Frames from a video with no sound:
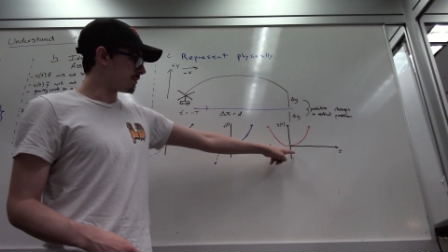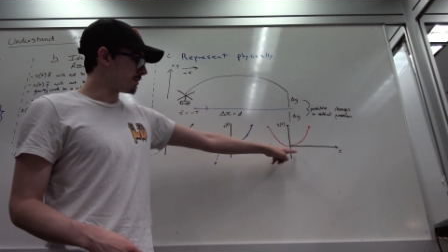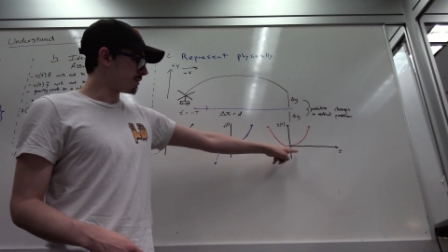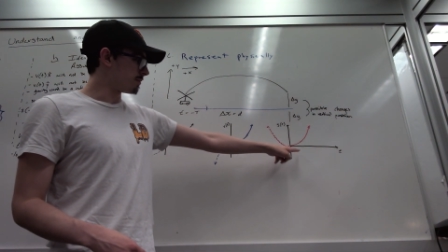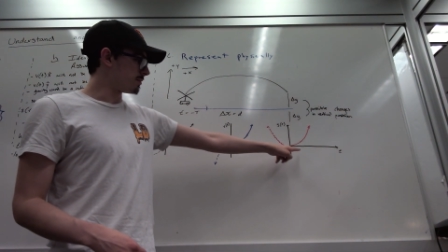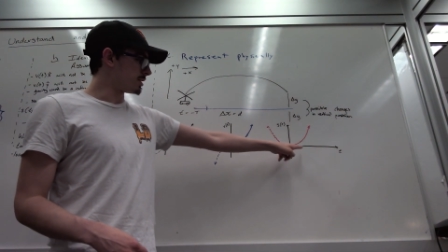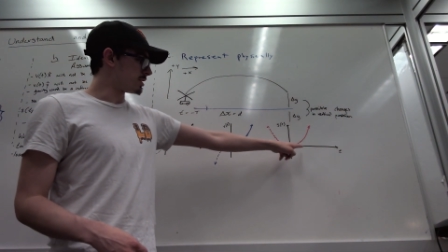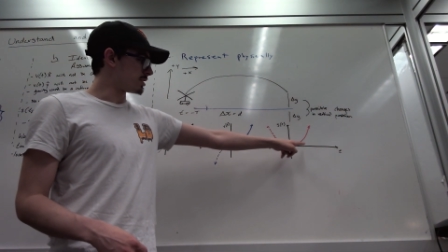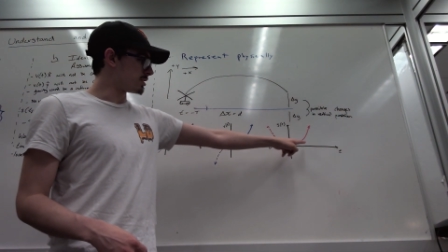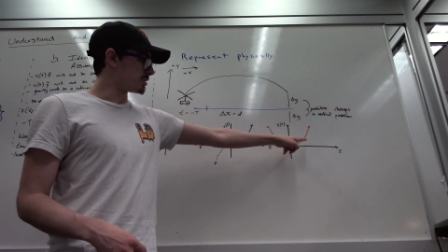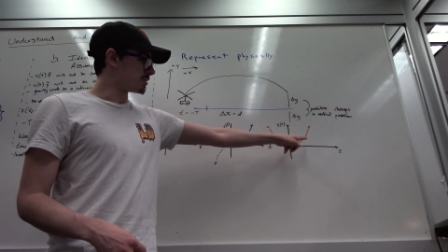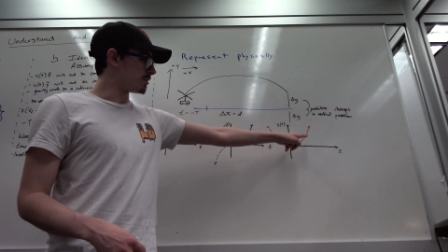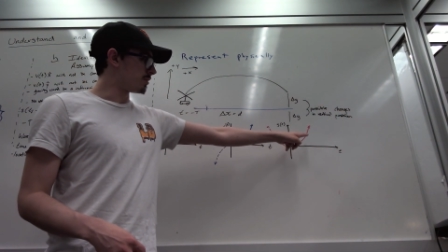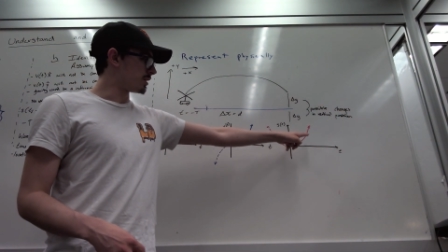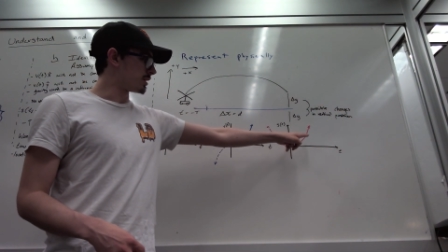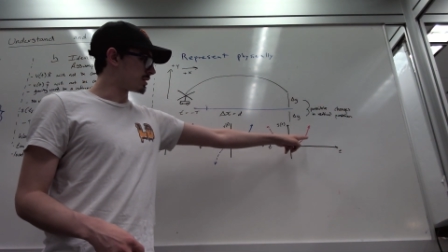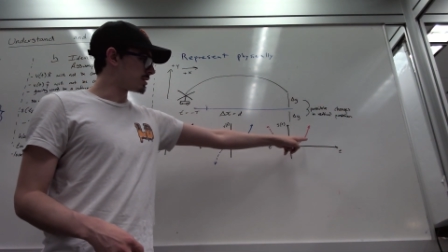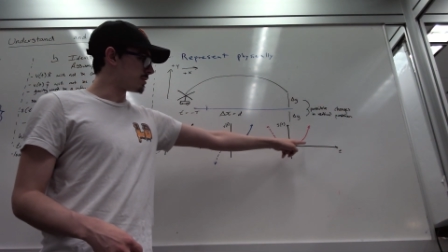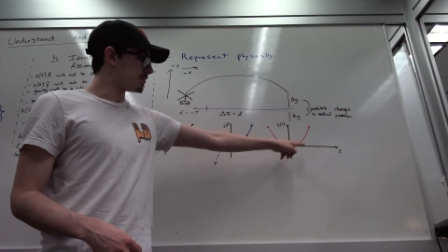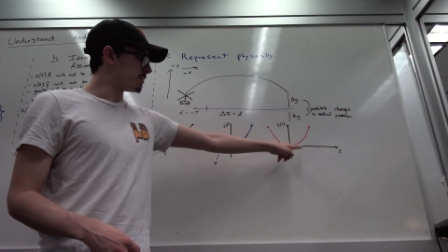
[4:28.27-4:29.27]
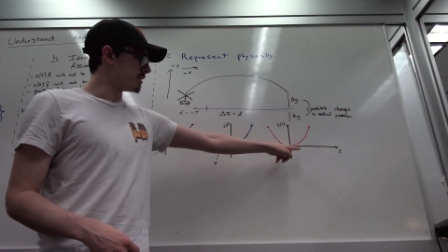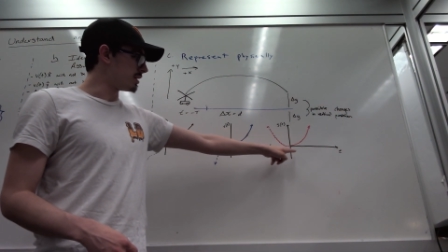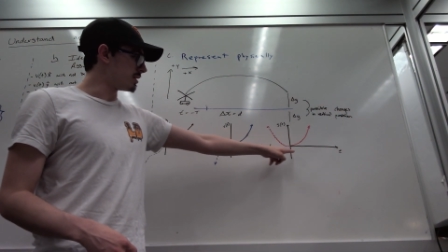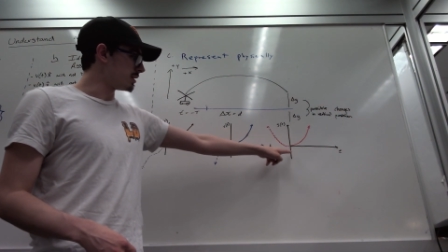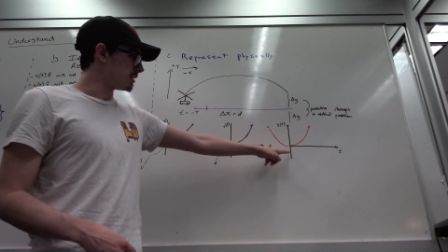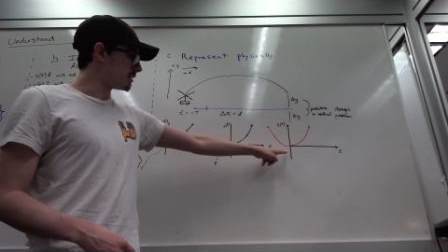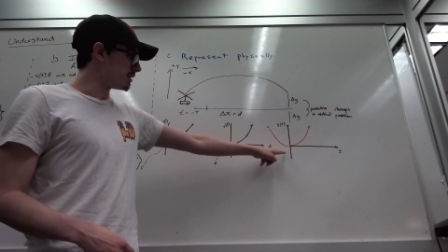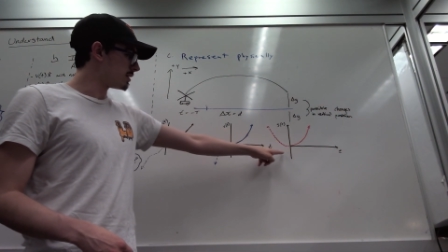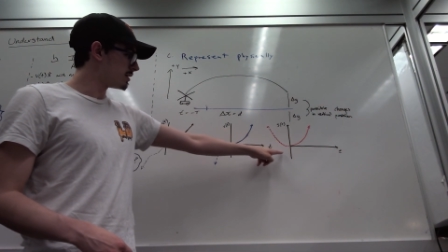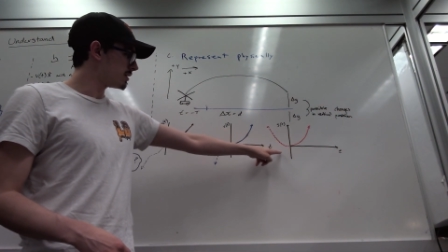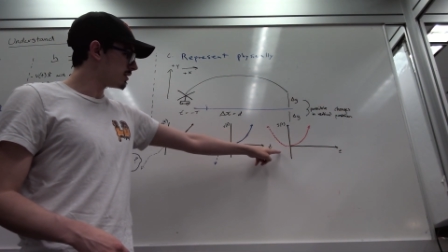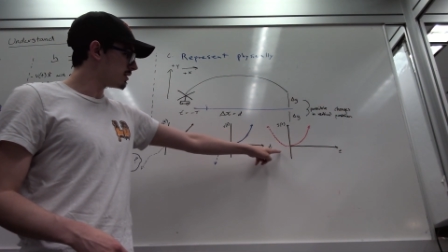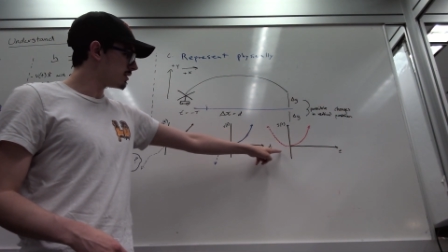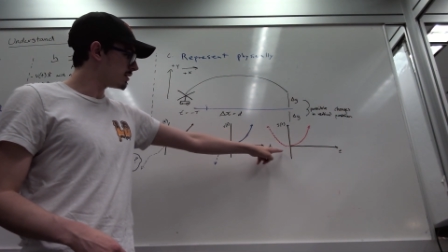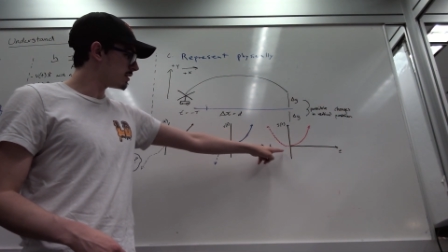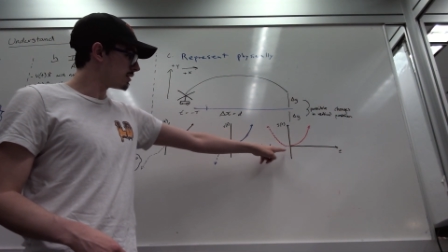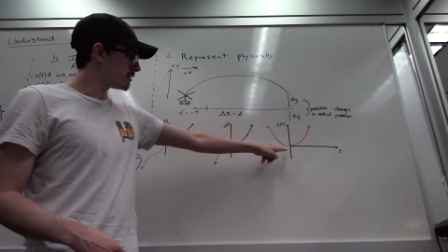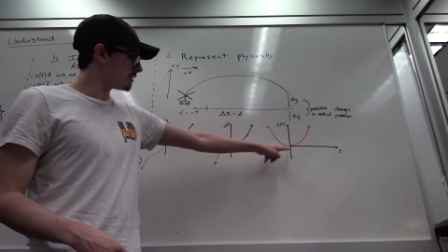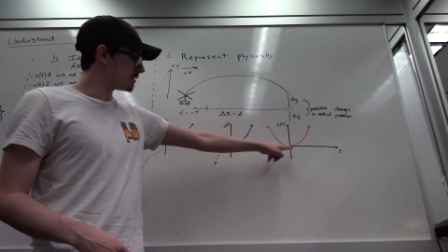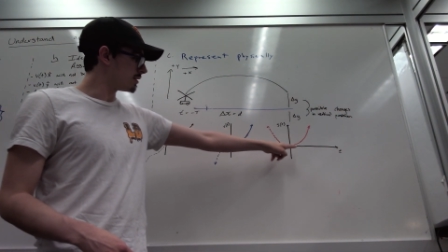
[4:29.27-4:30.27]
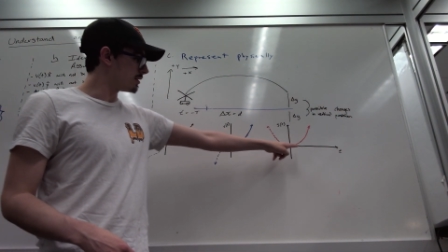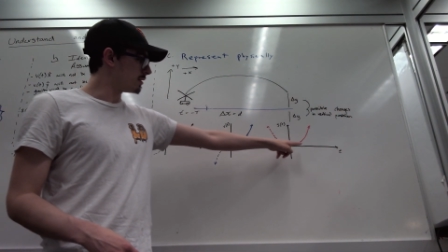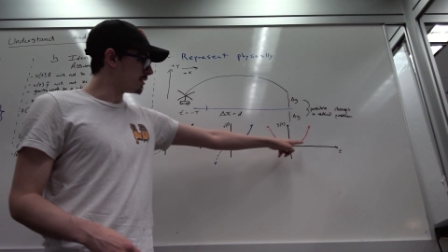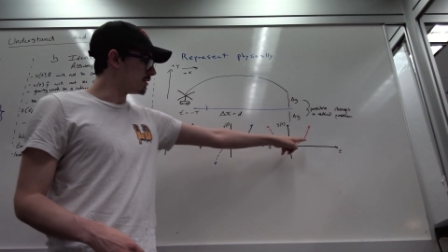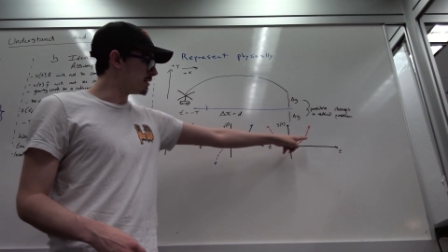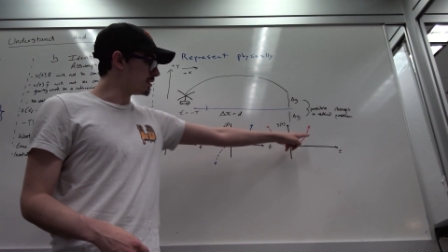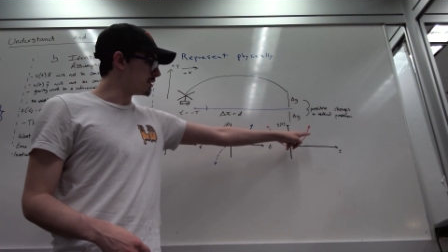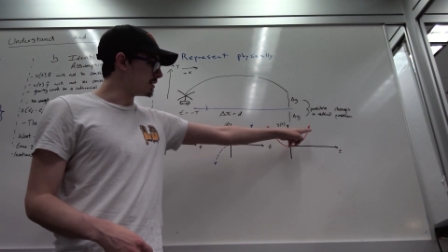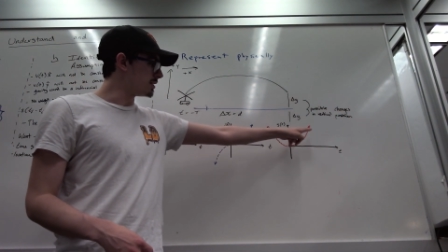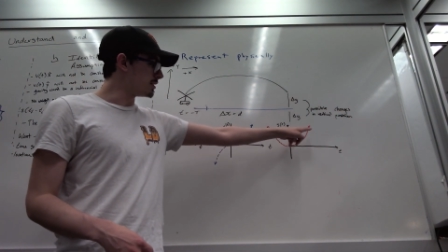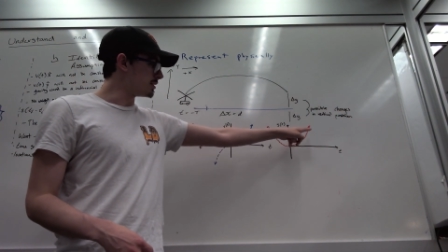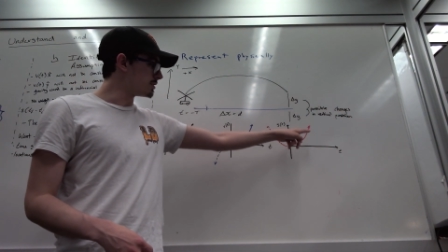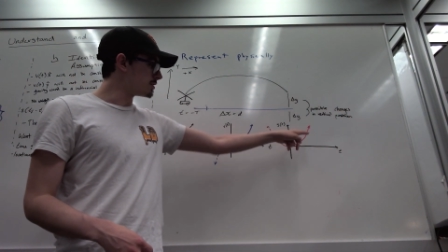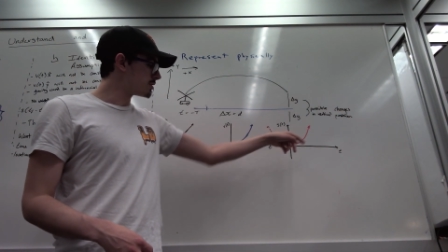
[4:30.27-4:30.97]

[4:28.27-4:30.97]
which is going to be the